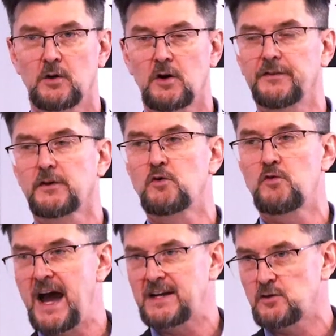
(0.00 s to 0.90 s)
so-called
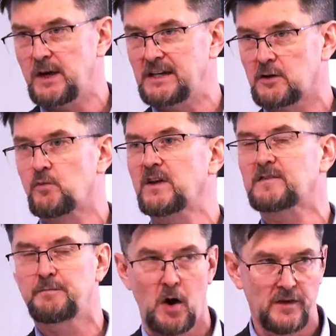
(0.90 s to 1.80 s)
graduated
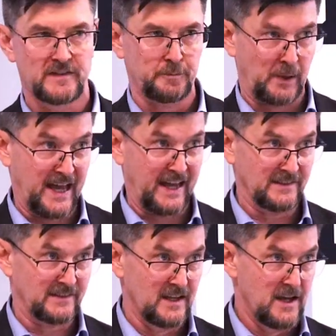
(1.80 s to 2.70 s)
response
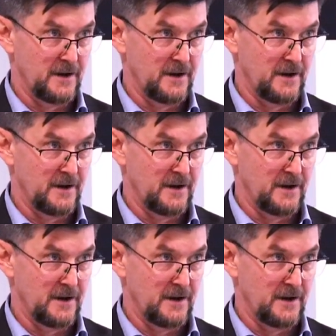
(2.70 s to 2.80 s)
plans,